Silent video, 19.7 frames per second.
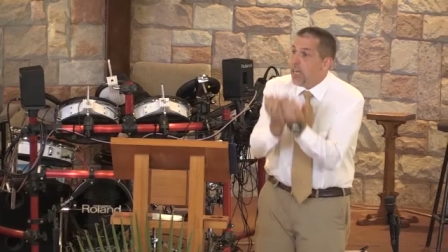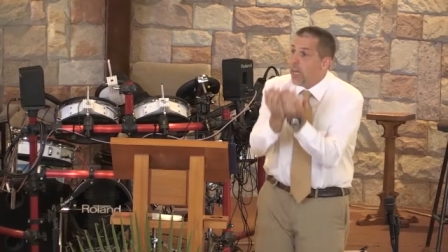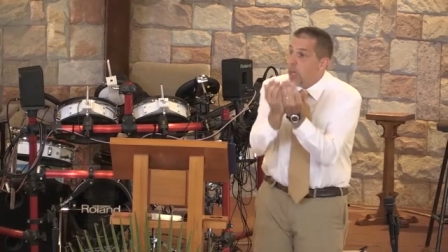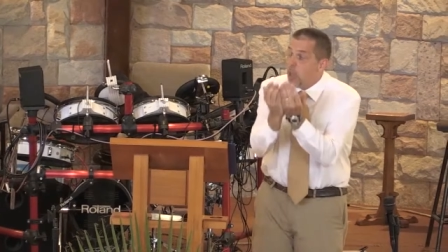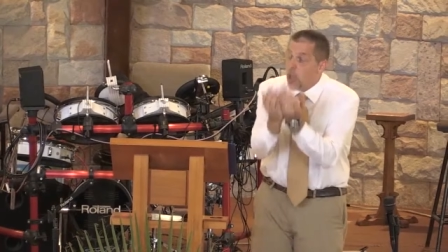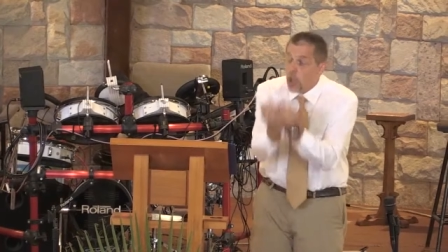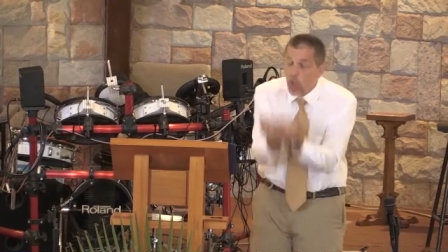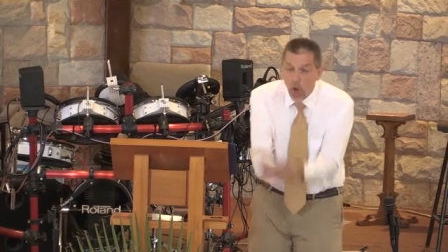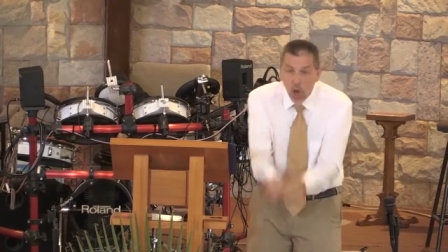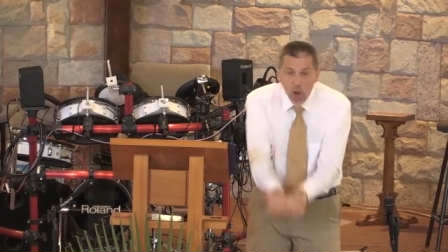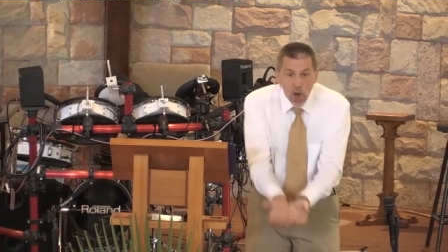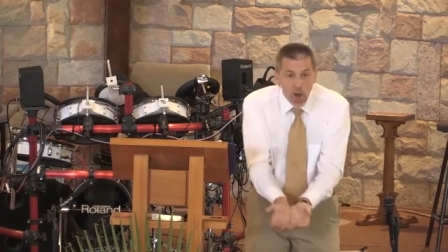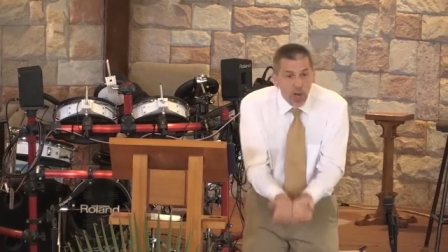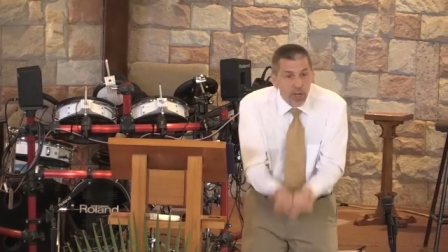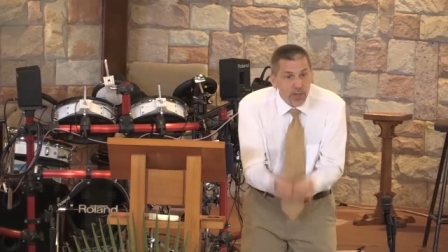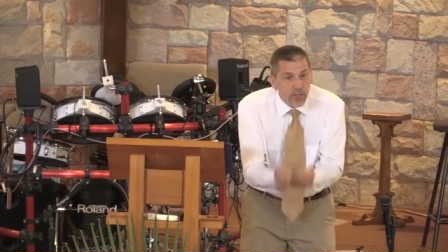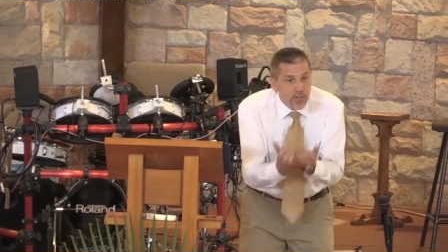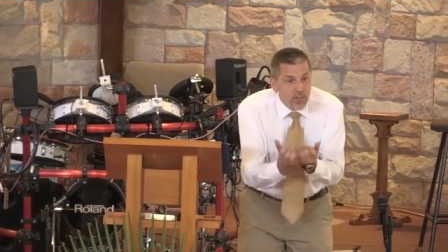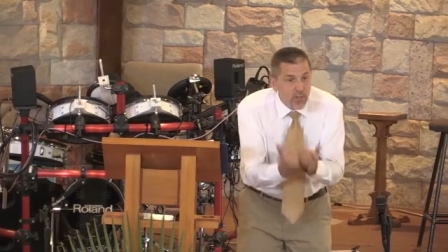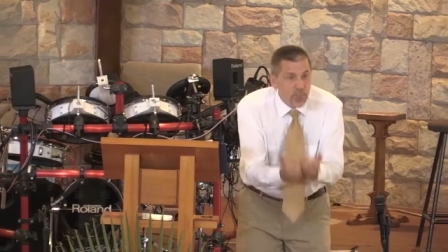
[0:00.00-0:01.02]
that
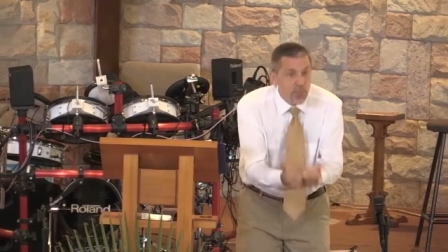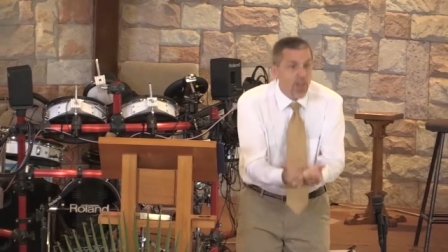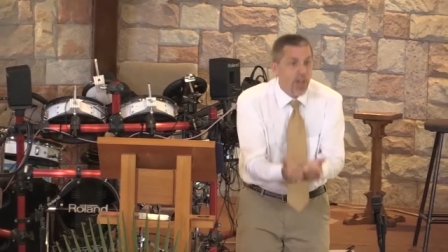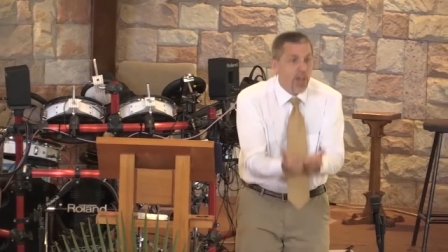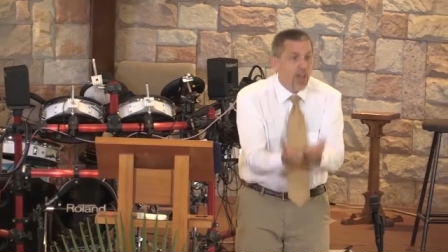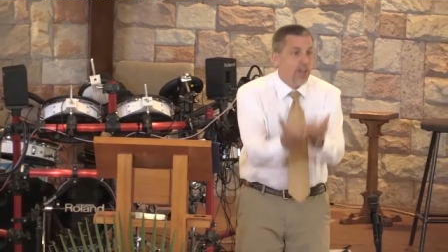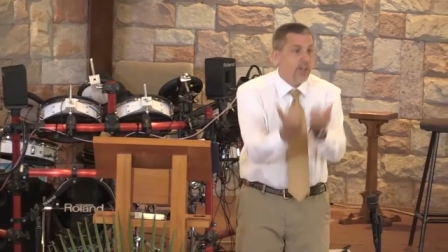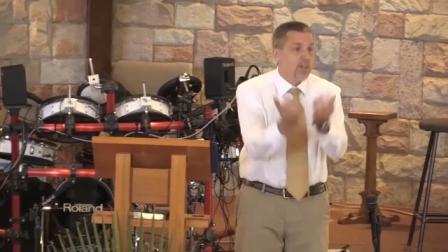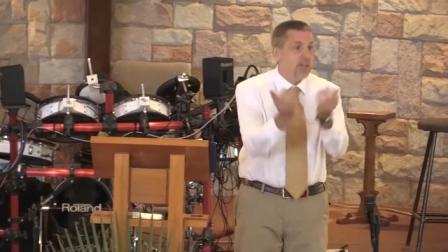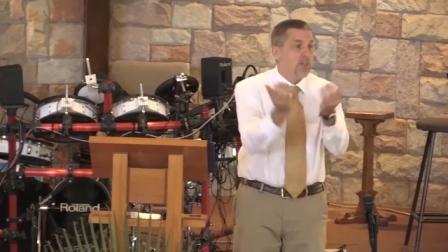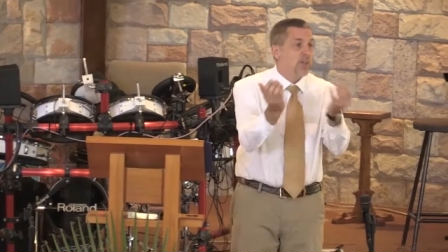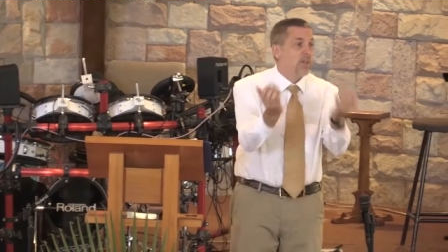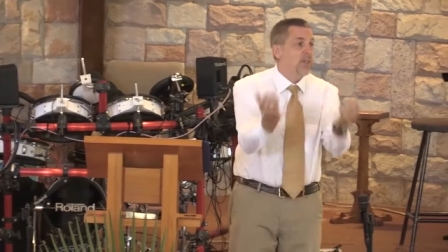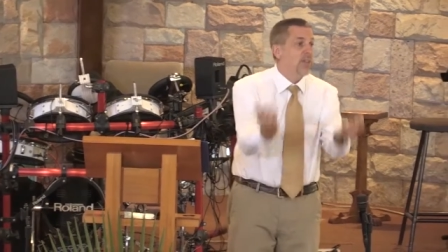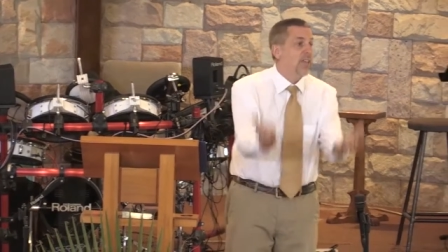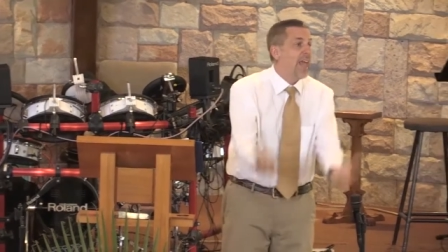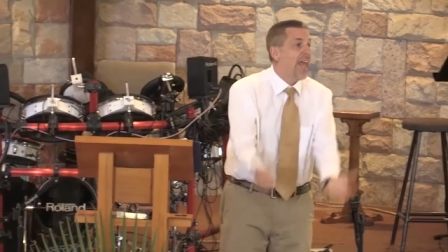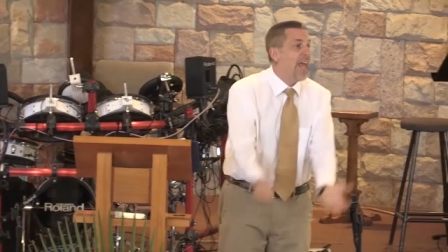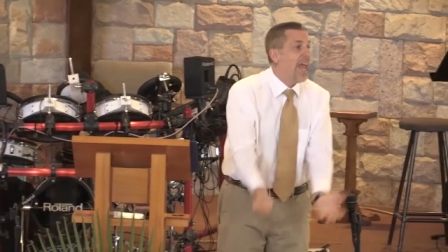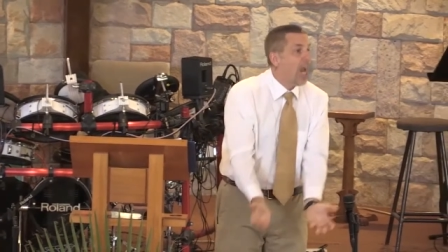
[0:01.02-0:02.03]
God says
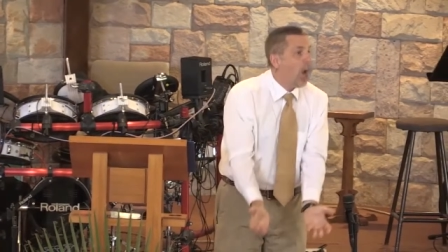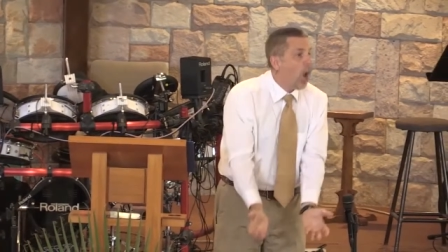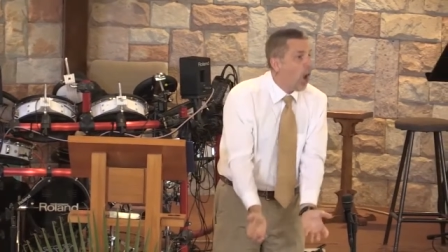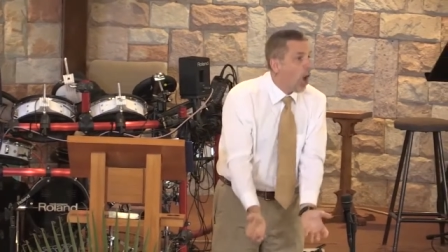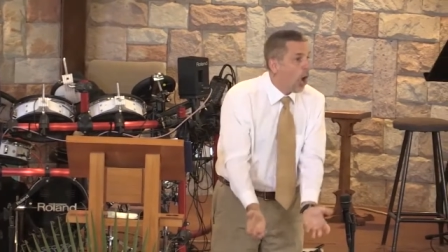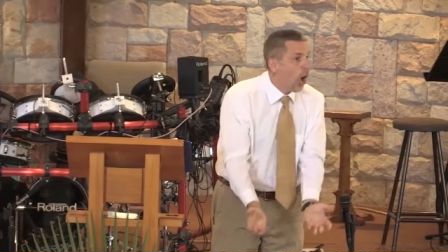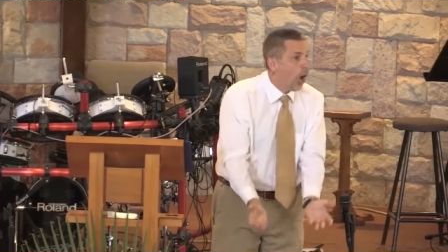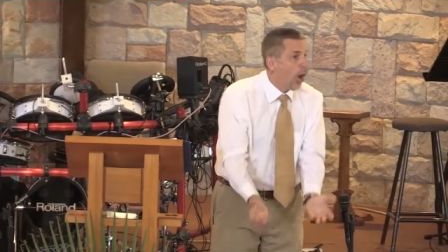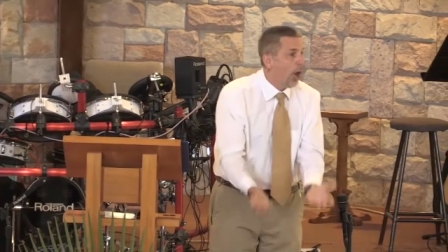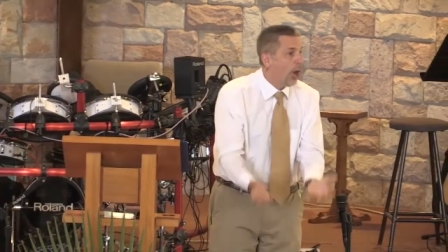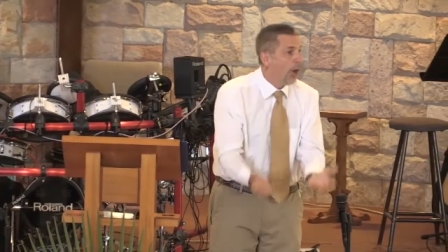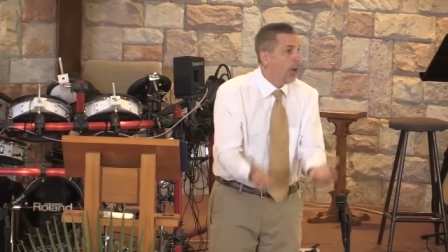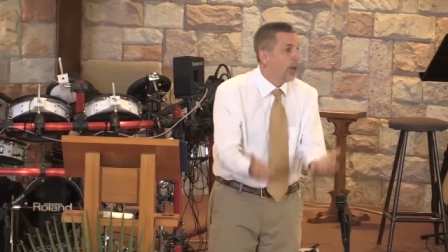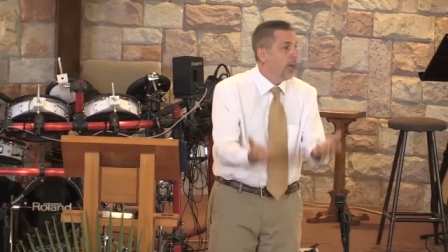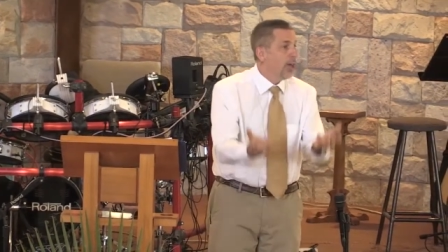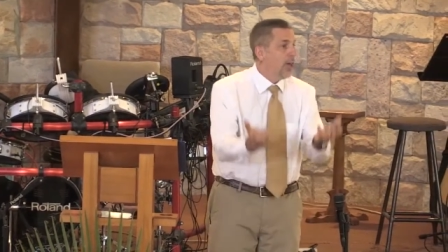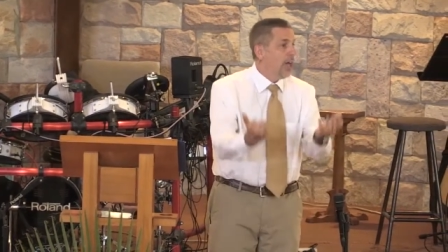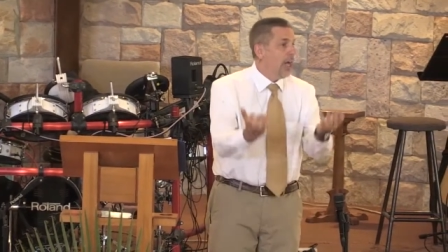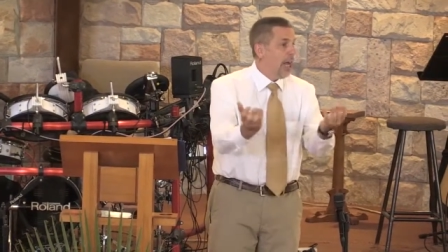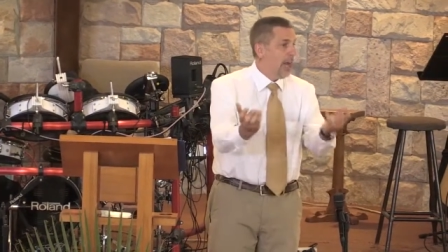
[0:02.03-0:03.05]
they are
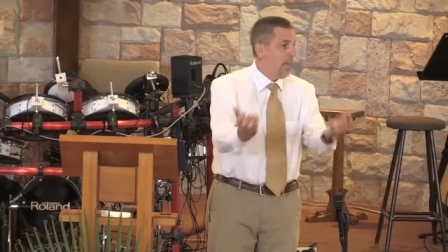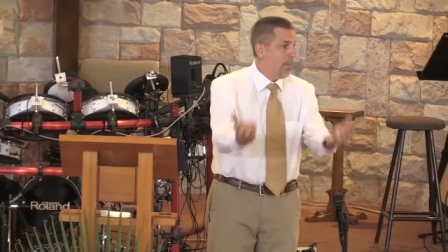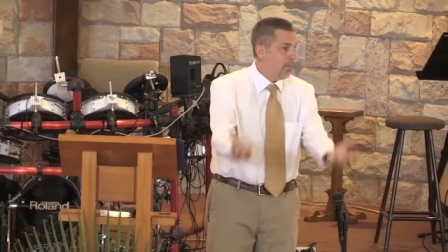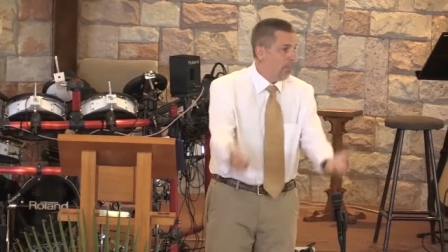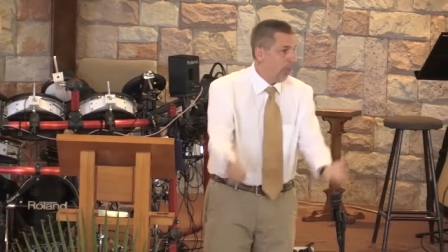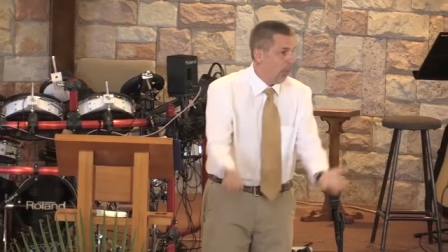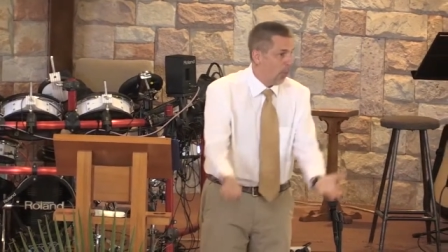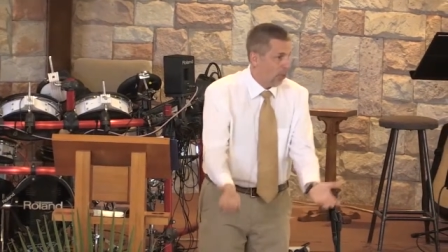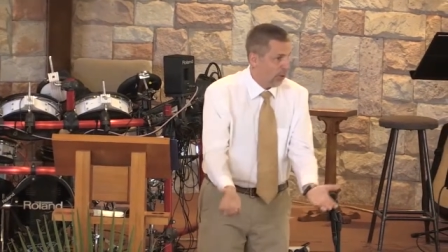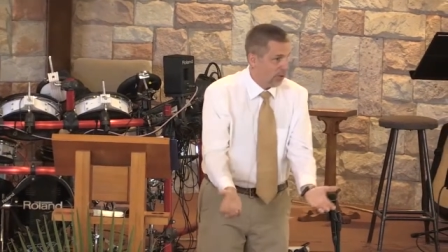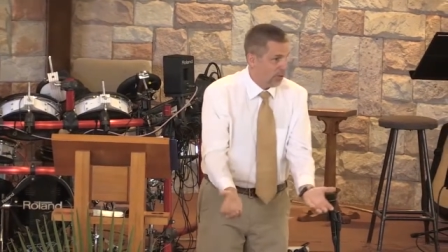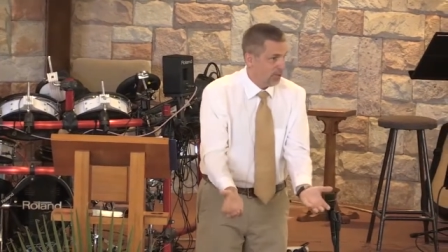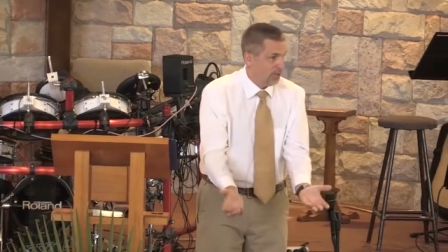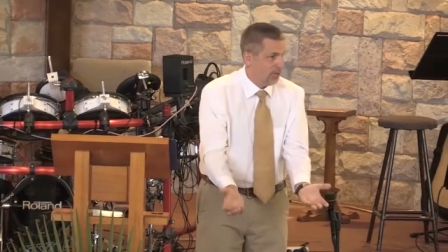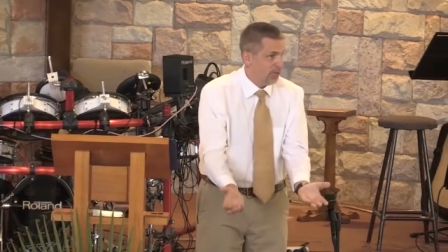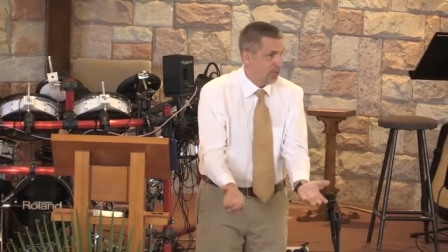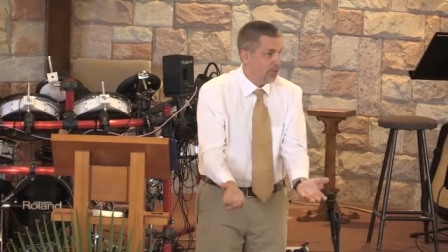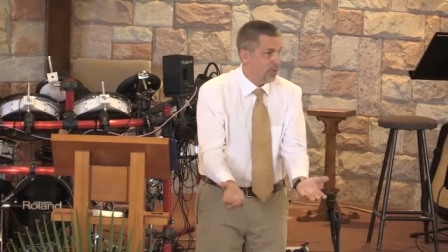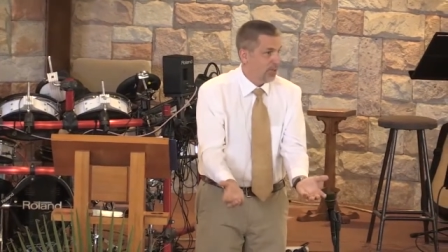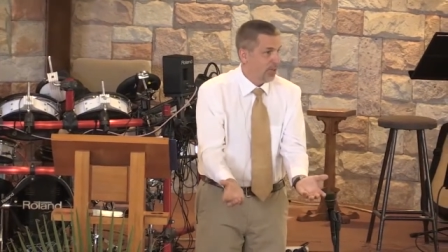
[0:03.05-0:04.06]

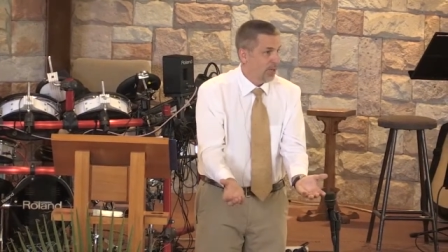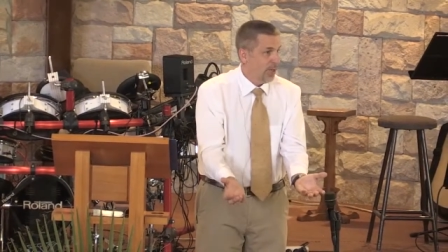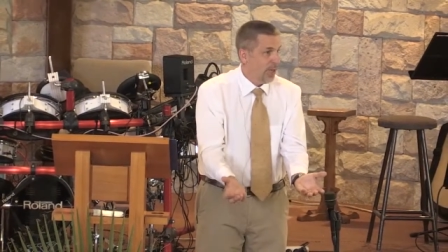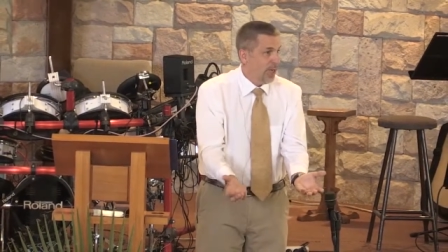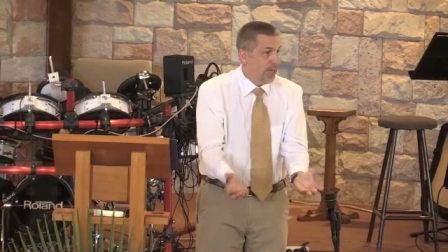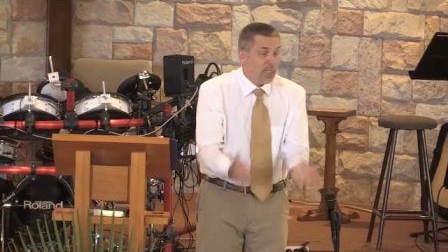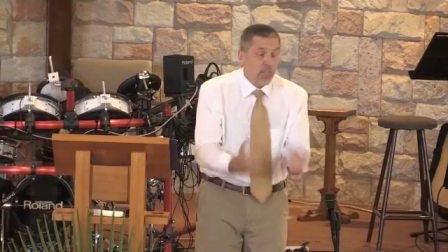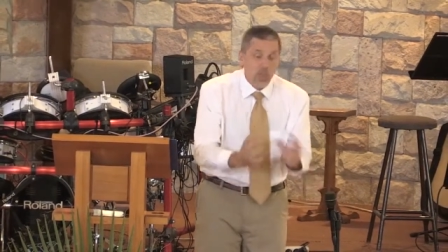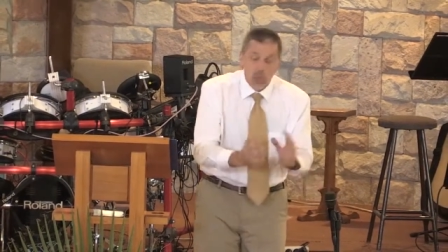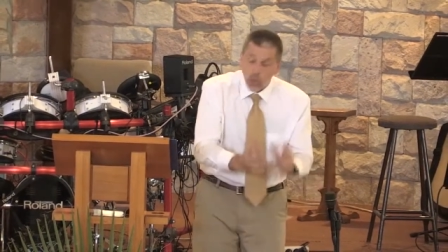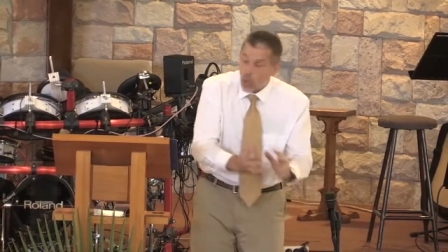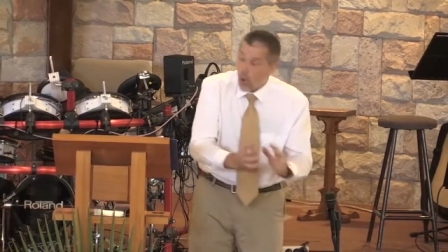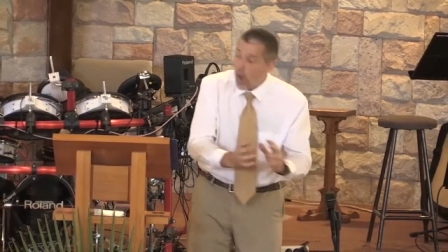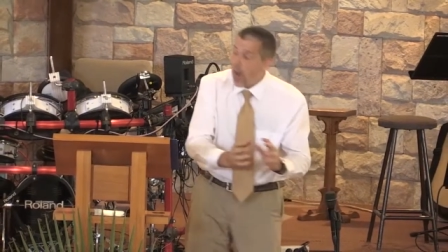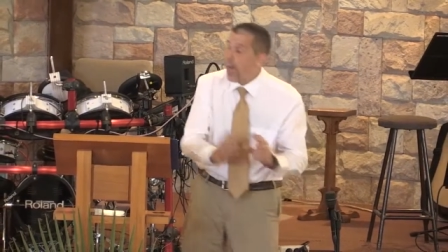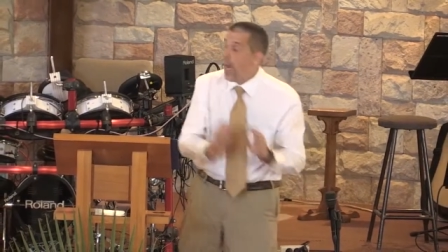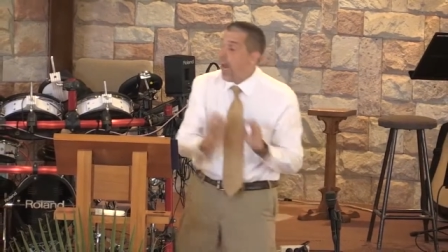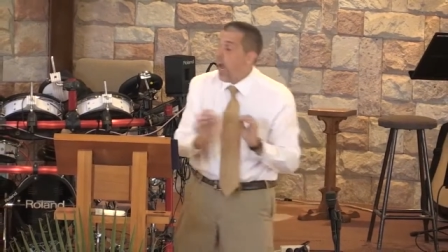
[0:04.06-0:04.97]
important, to try